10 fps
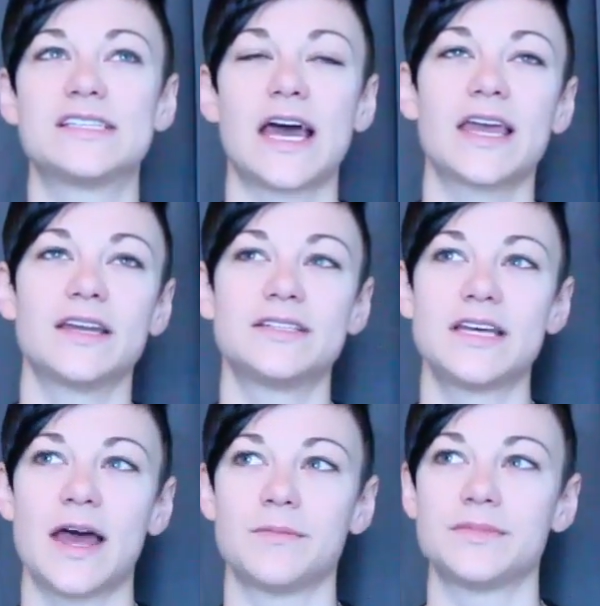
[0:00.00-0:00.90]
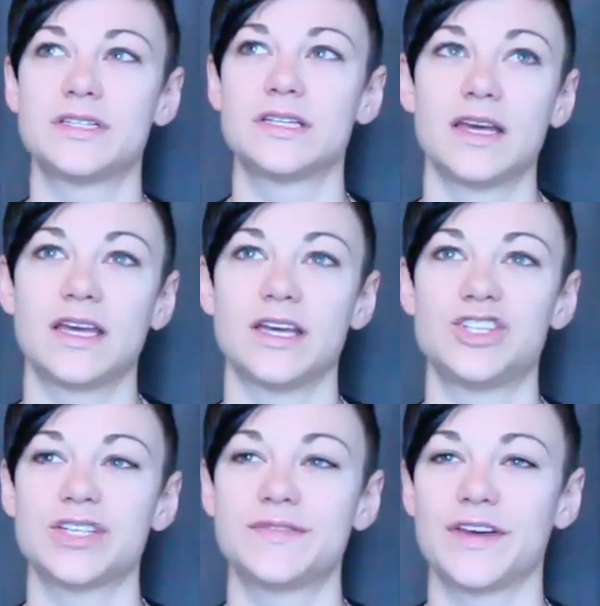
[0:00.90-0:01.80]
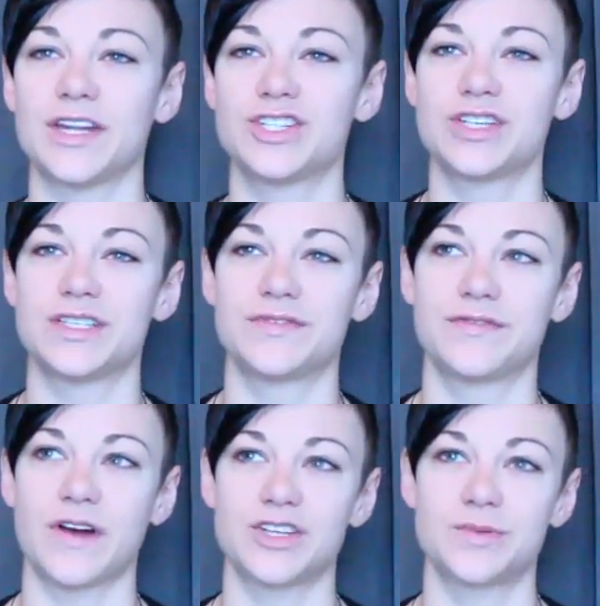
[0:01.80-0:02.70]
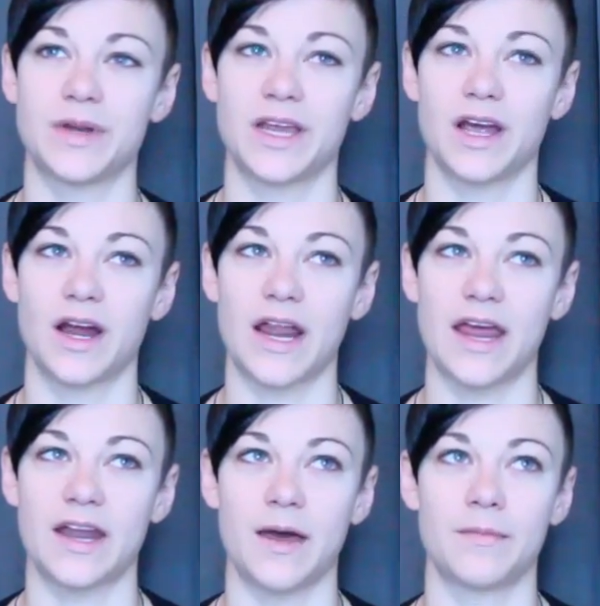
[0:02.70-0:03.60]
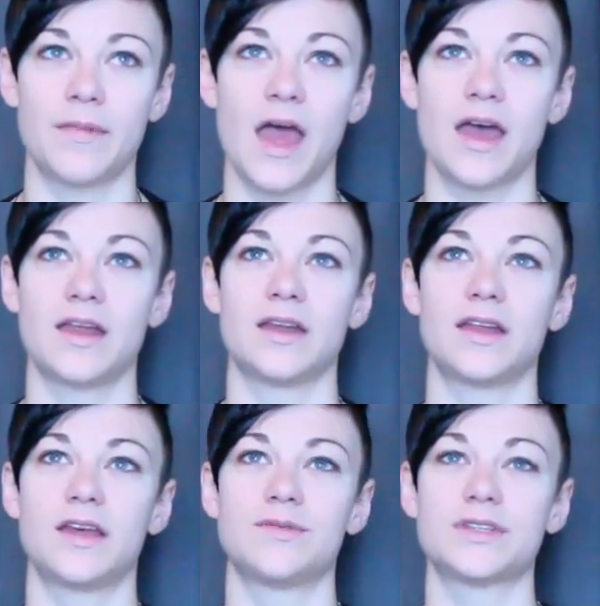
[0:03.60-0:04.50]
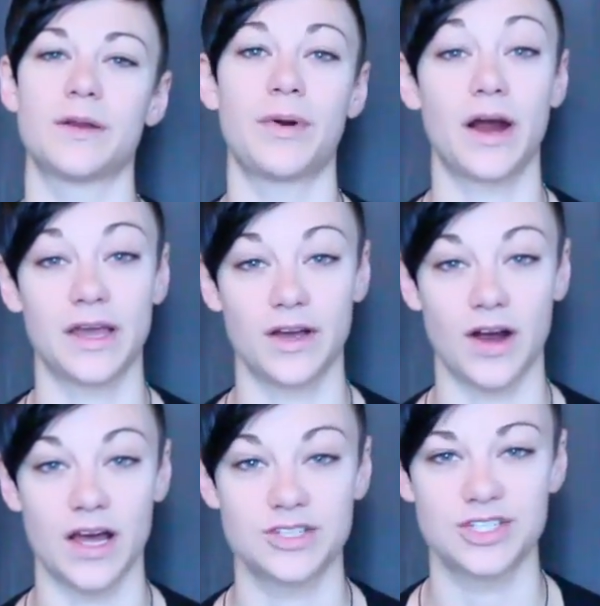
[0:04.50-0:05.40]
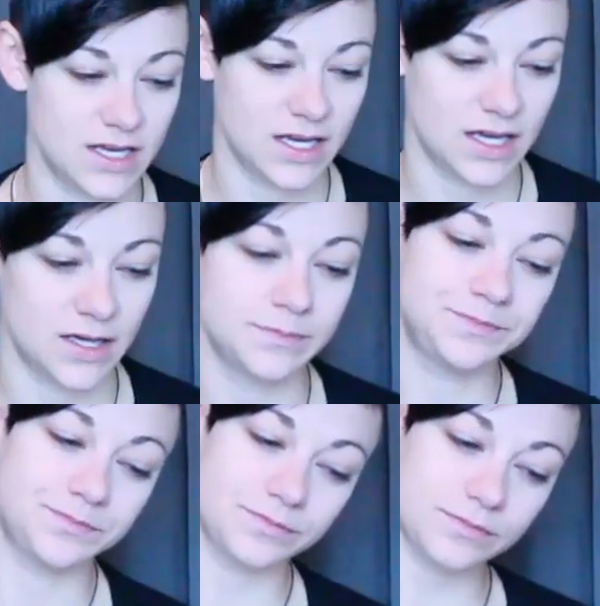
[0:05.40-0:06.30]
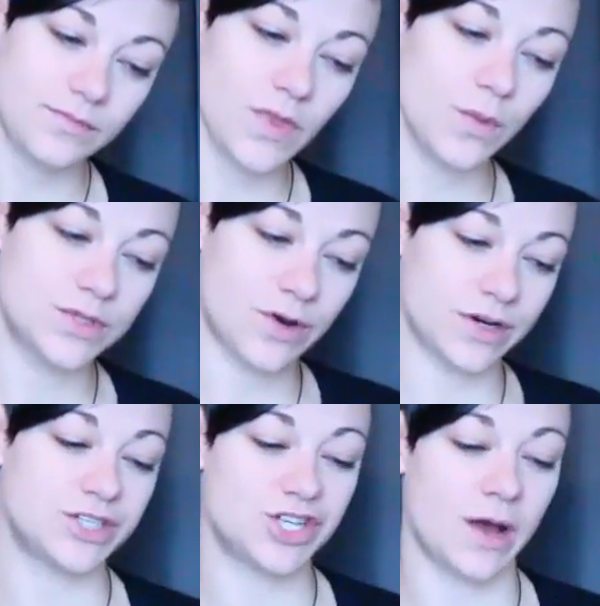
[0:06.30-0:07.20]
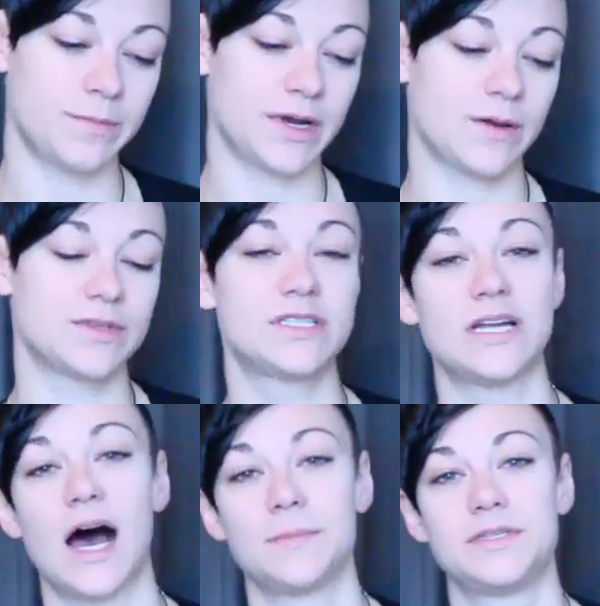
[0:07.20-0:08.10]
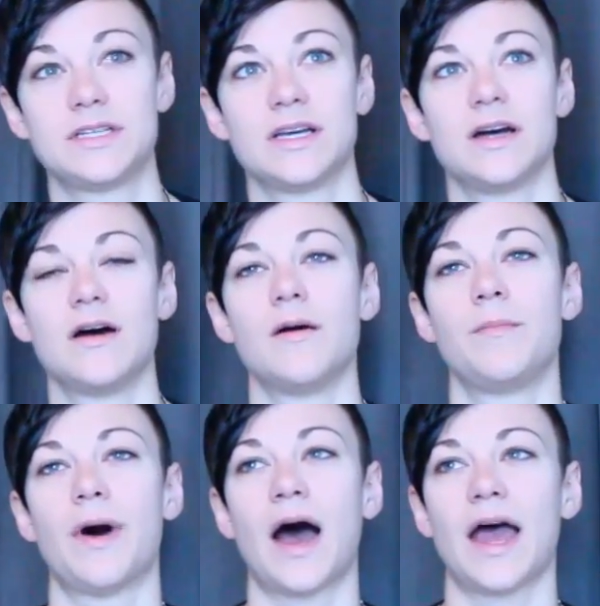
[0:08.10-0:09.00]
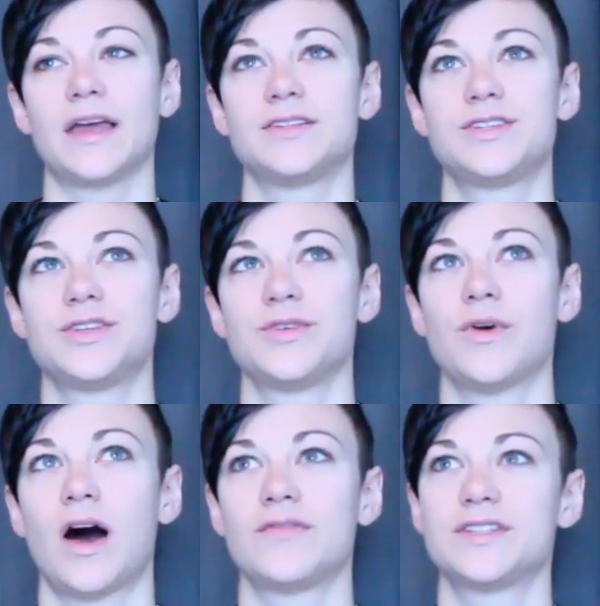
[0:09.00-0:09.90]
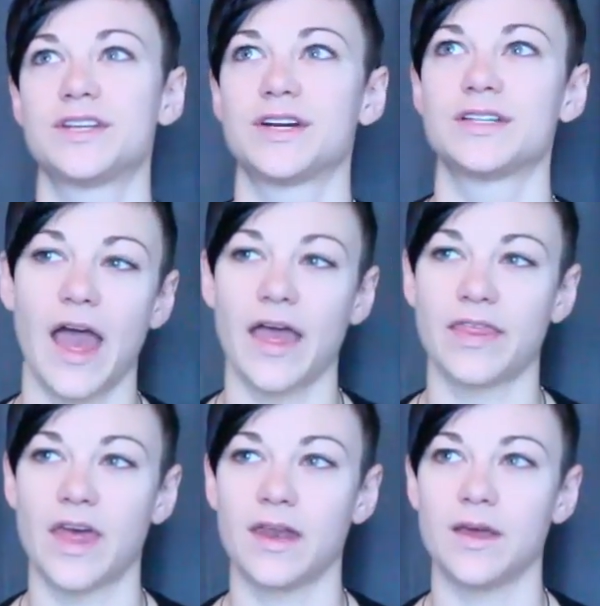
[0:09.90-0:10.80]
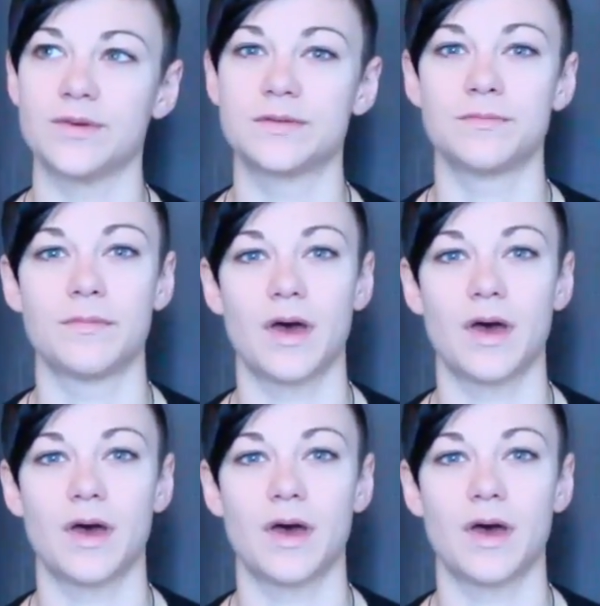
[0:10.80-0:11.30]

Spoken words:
second attempt, he had just finished his freshman year at A&M, and he was on a parking garage. He was going to jump and he was stopped by 2 officers, and then he was